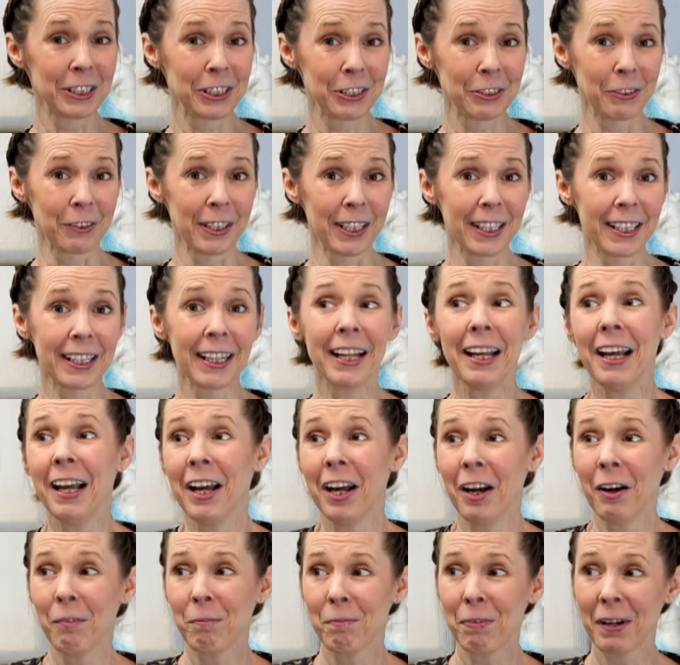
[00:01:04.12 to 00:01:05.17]
do it.
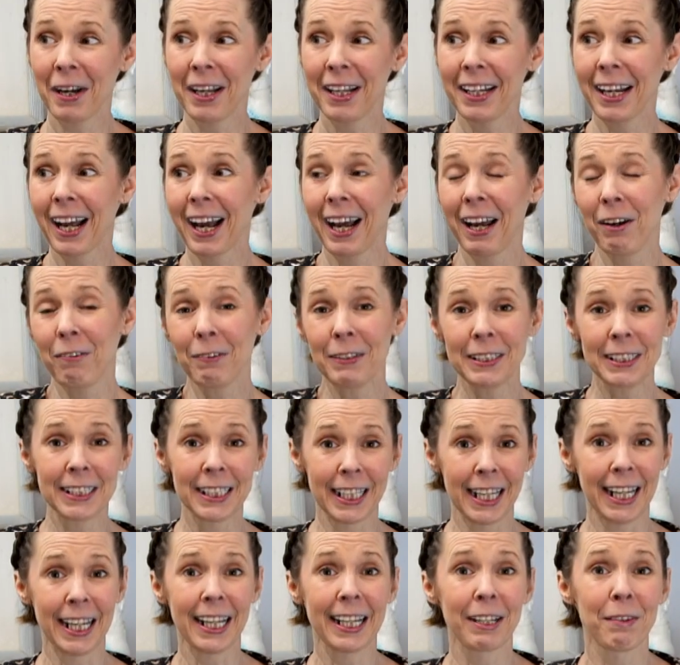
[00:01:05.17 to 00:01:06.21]
But I would
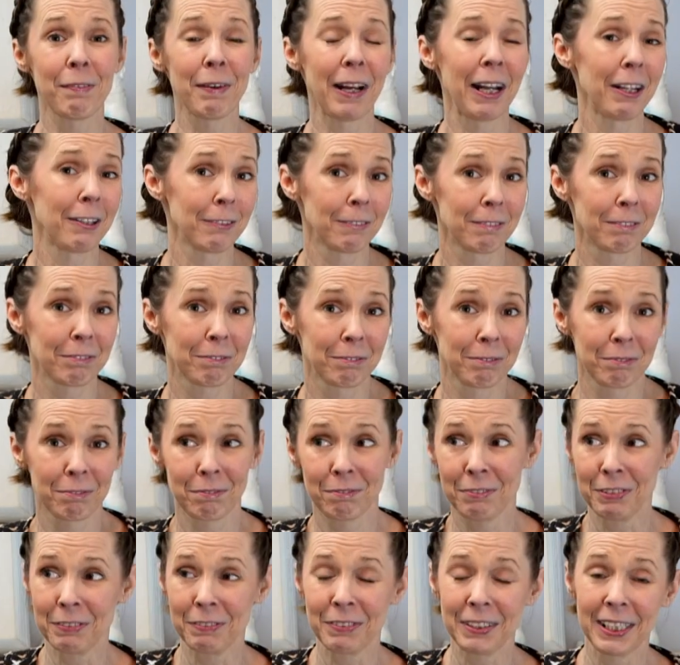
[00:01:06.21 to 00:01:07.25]
take about
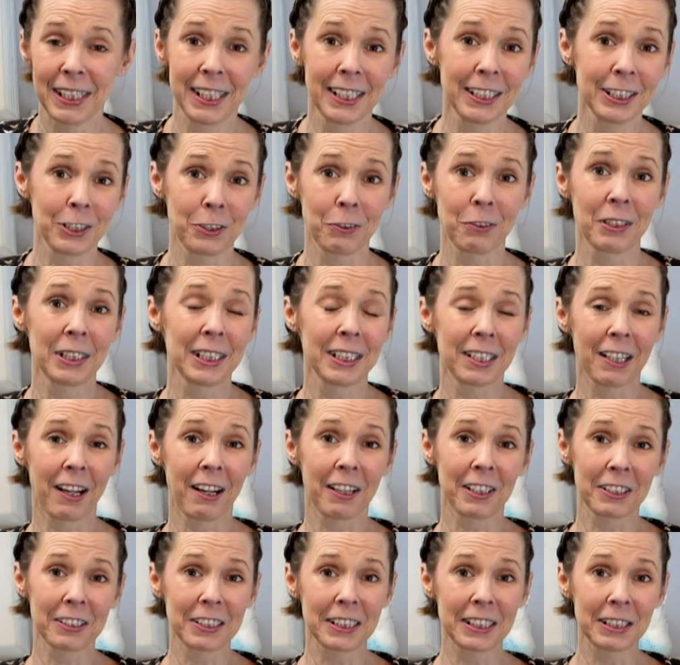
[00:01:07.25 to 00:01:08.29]
$15 to
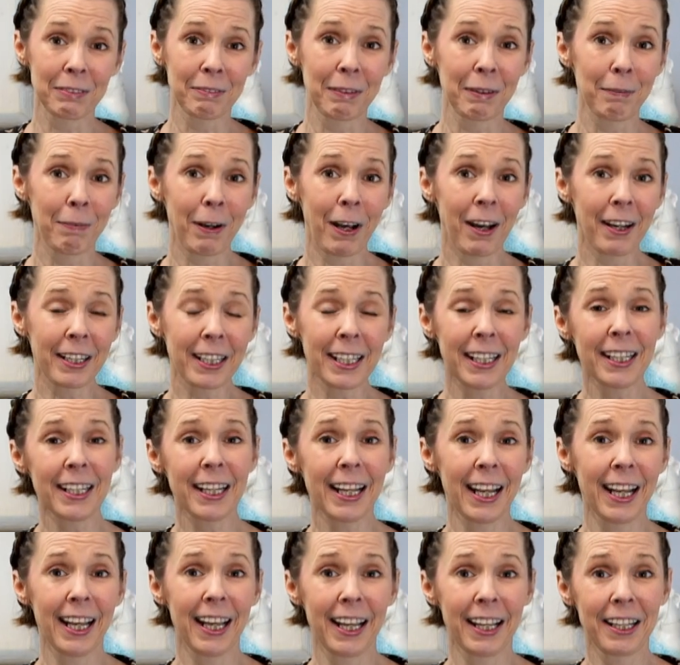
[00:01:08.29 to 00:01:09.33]
$20 in my pocket
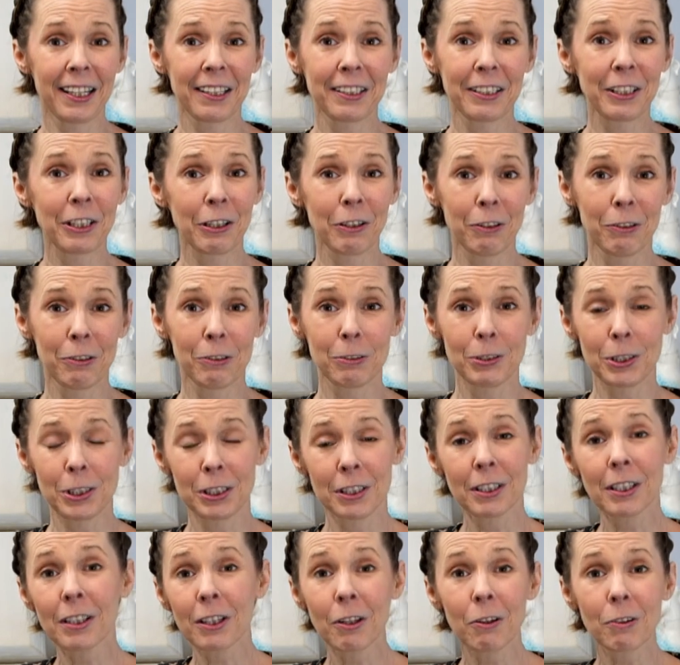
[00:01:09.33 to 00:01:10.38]
and go to
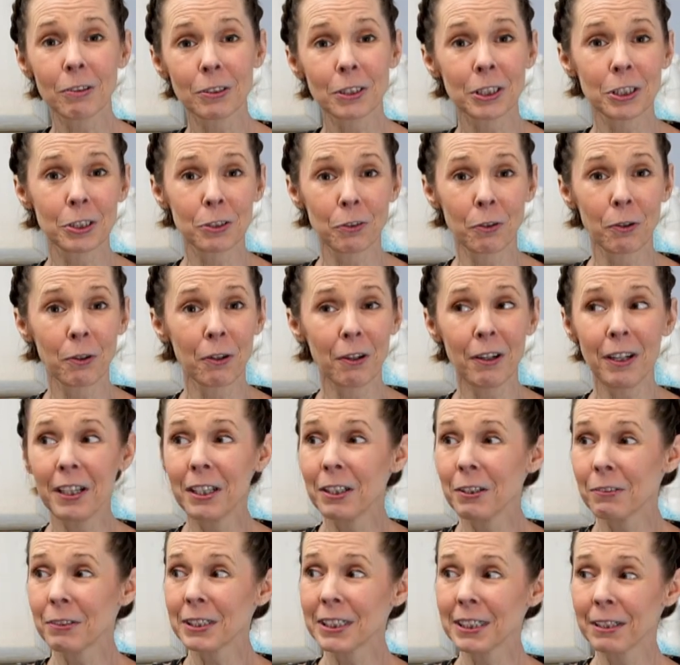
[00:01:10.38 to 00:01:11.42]
the local store, and
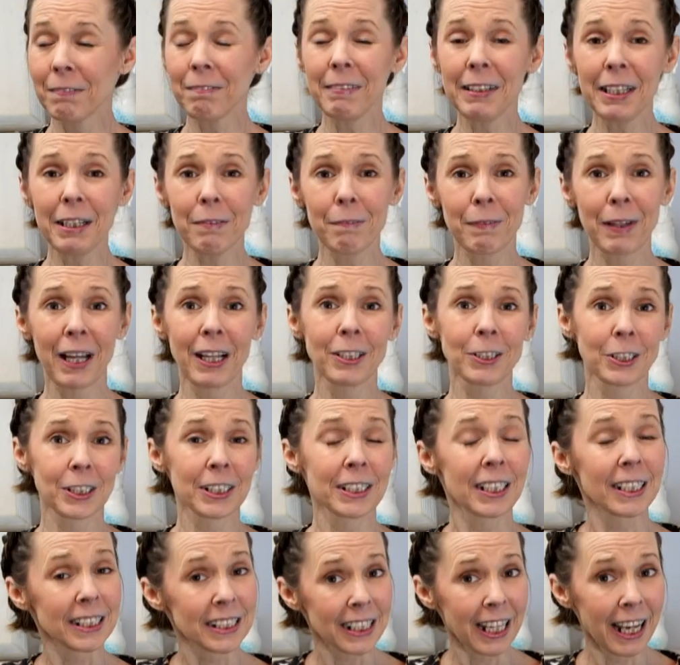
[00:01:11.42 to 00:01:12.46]
there was something about
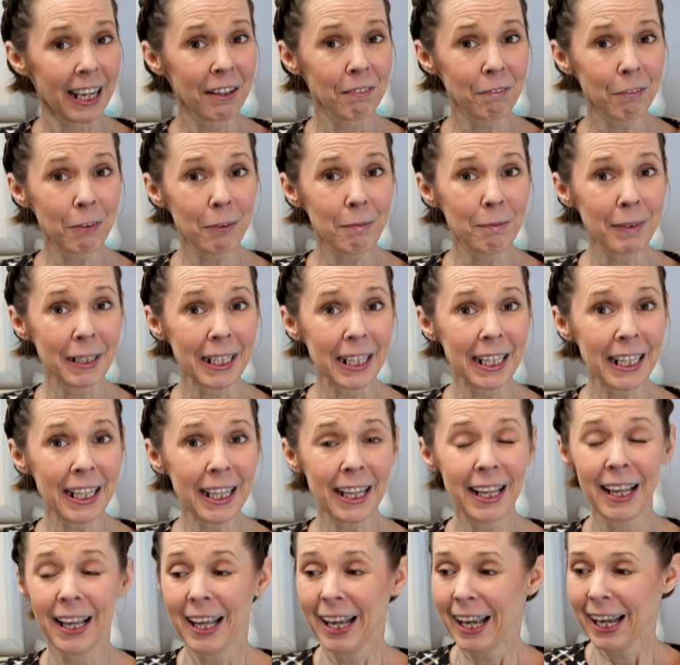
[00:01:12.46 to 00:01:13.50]
just the time for me
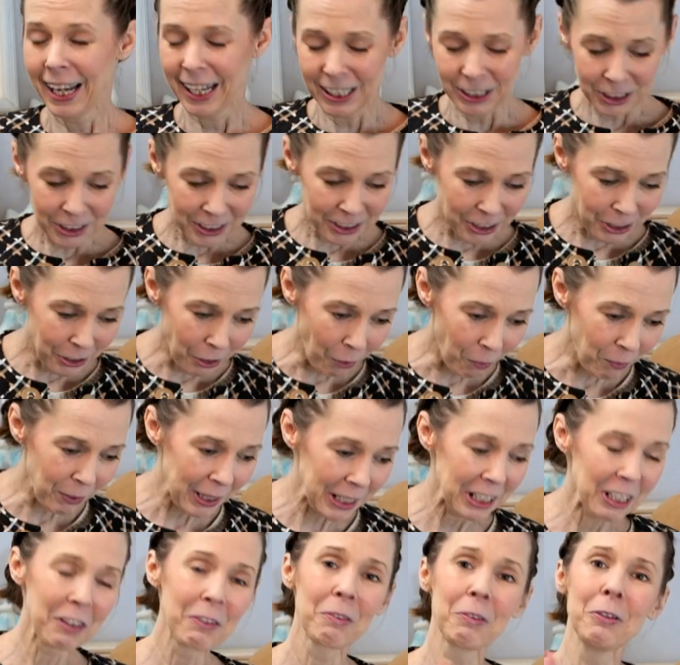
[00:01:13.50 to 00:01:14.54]
and just going
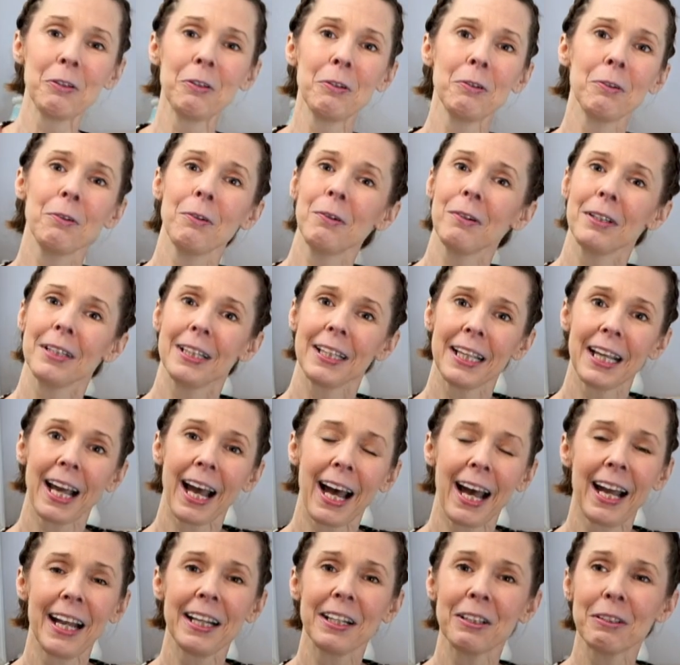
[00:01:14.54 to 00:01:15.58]
through the
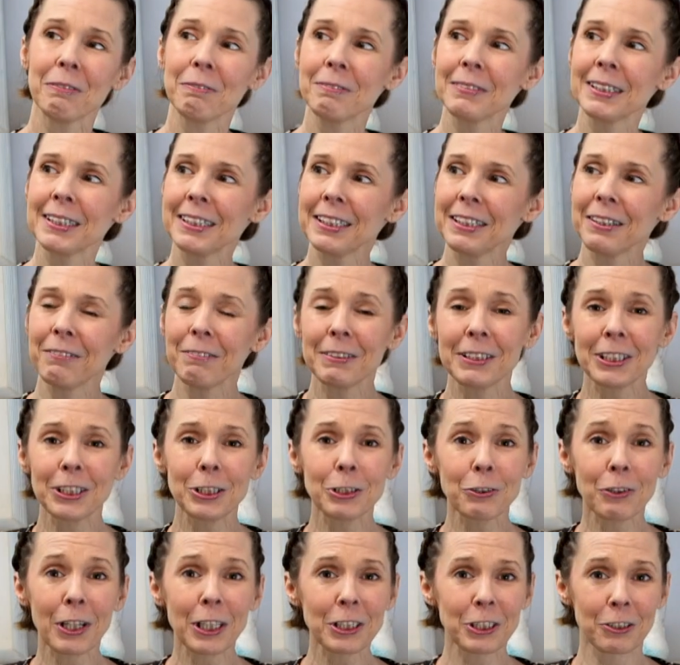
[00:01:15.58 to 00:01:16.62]
items. It was a
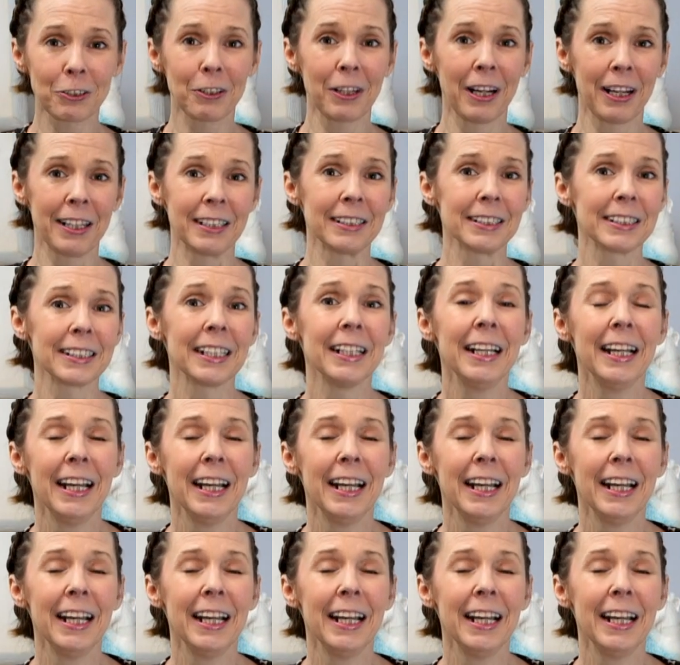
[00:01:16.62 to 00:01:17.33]
treasure hunt.